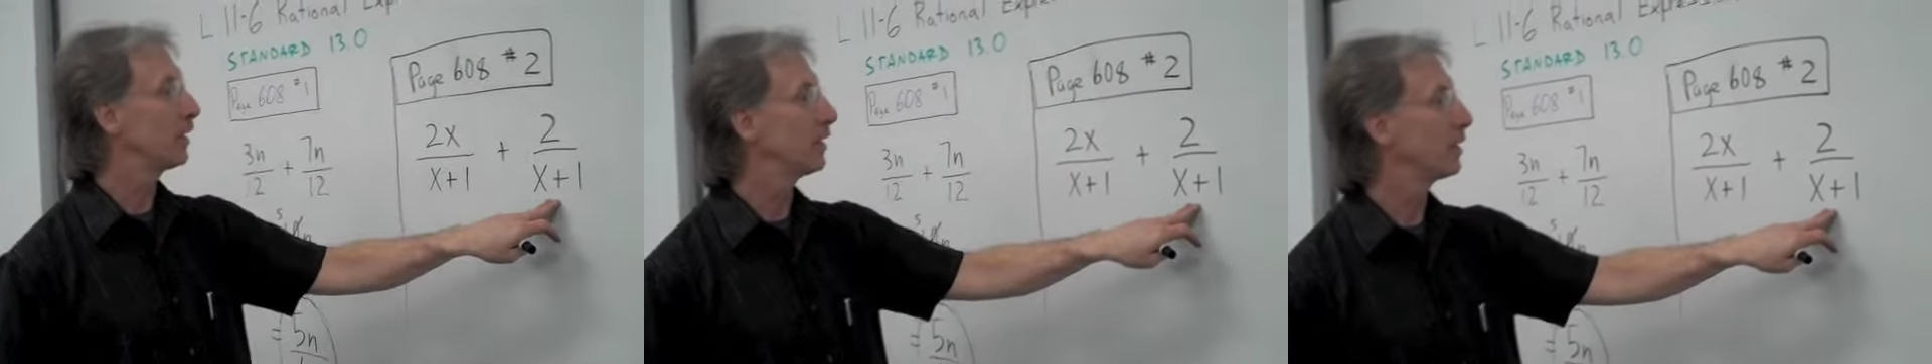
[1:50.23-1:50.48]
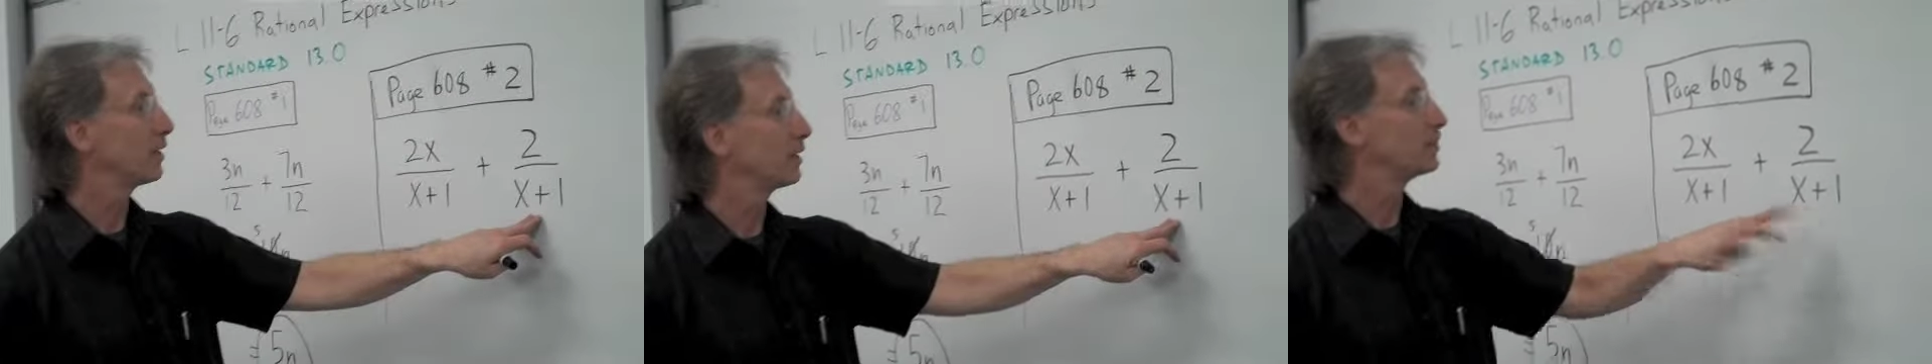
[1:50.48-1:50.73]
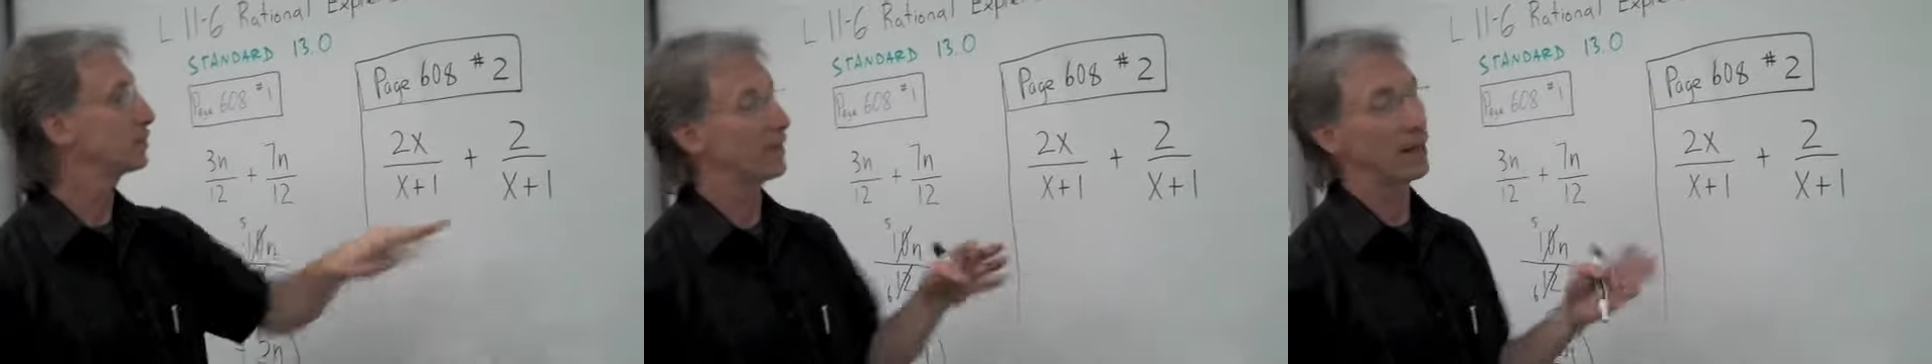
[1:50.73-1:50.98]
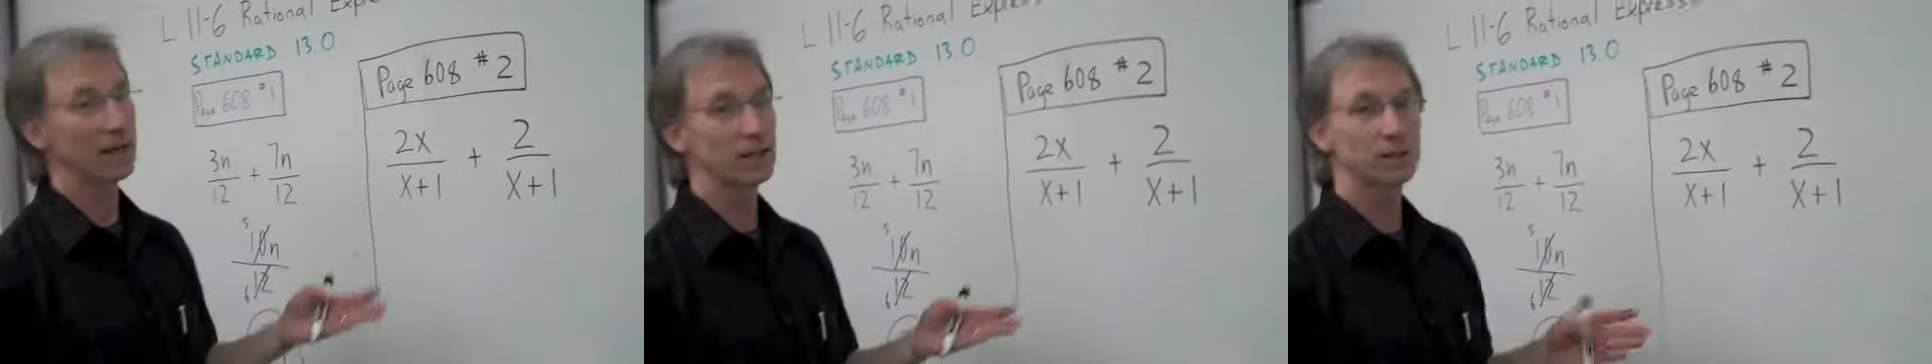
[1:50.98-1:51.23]
is
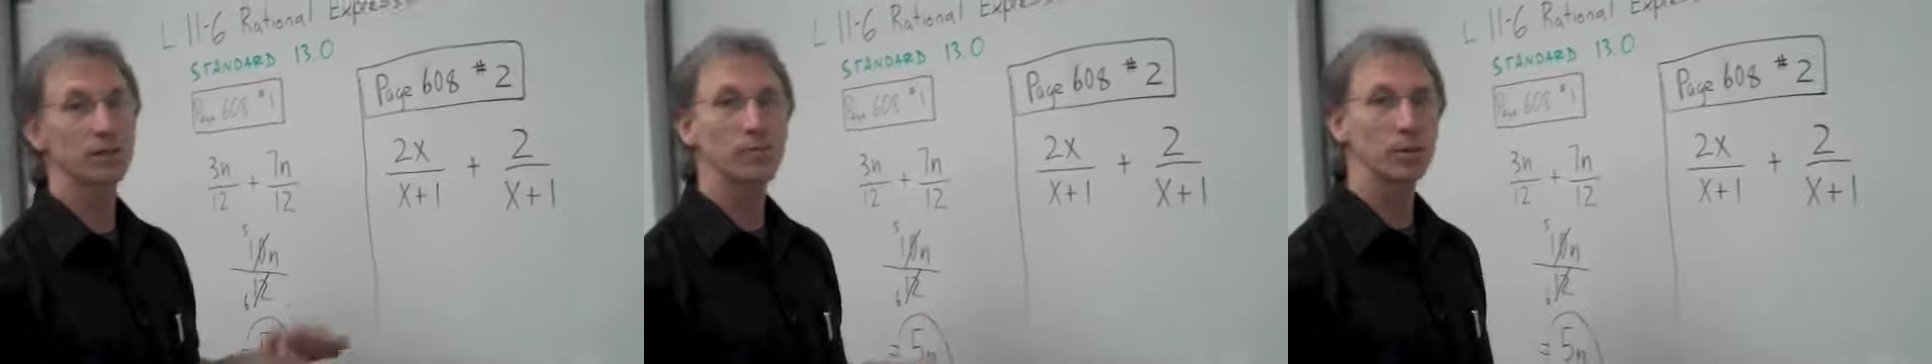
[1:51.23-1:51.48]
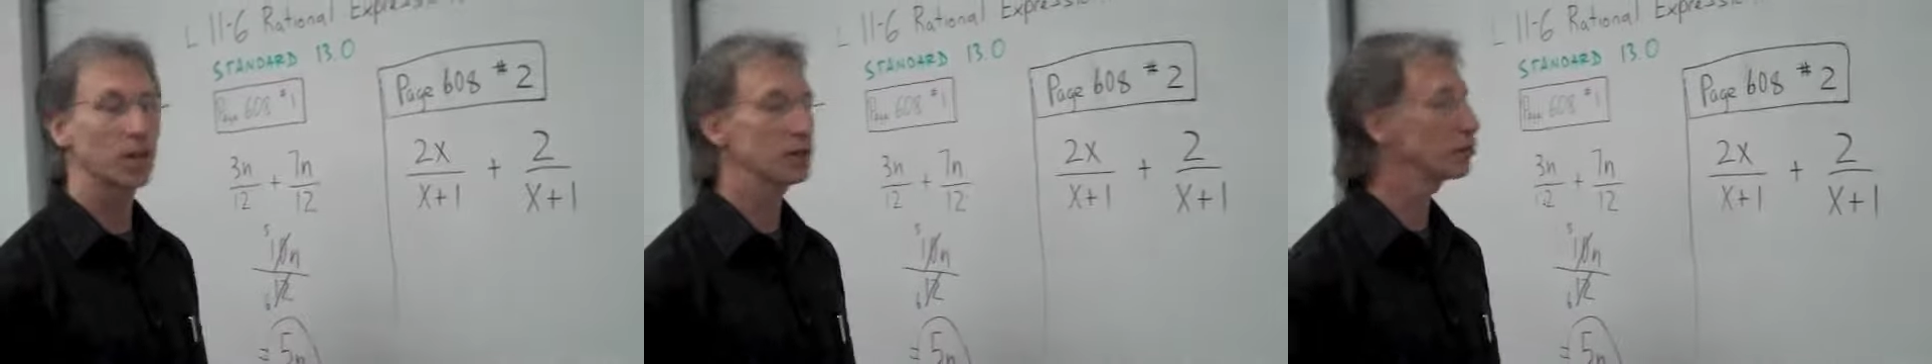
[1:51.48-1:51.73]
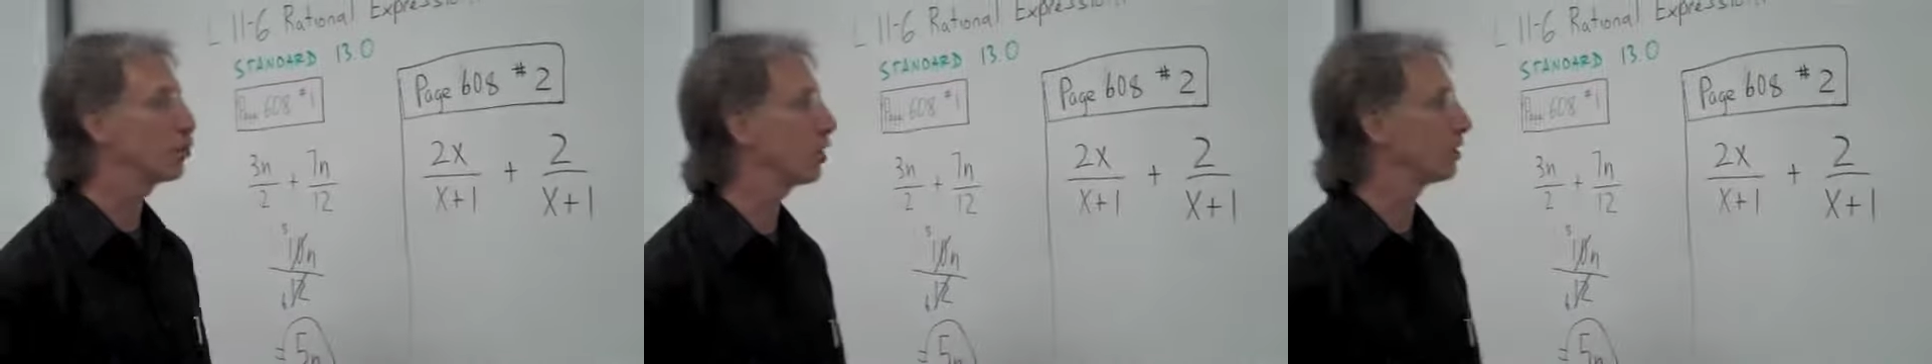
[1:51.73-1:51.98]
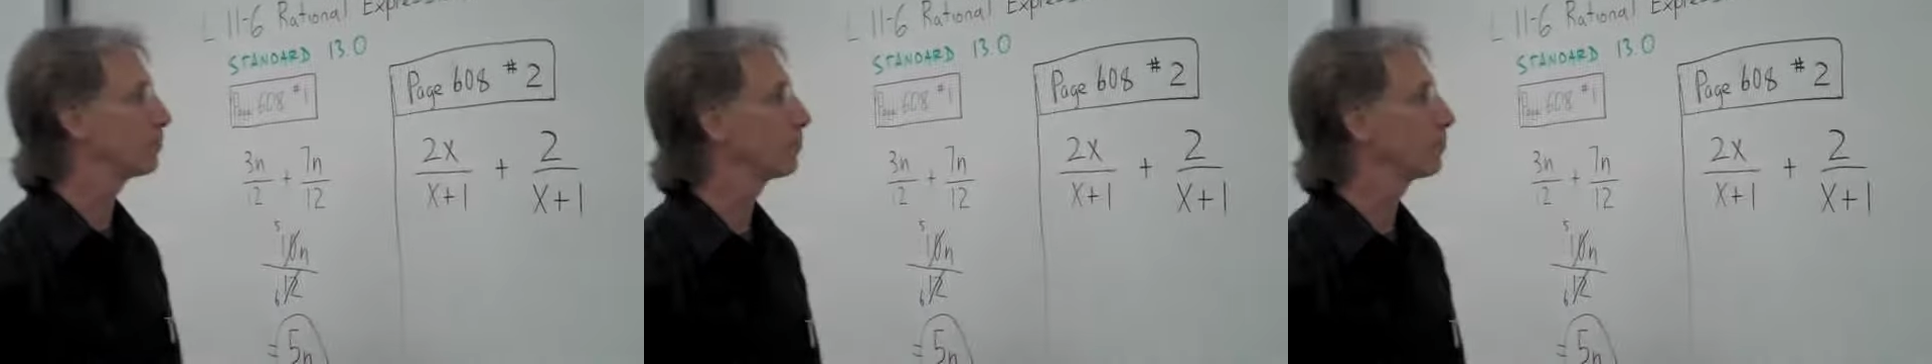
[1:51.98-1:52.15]
x plus 1.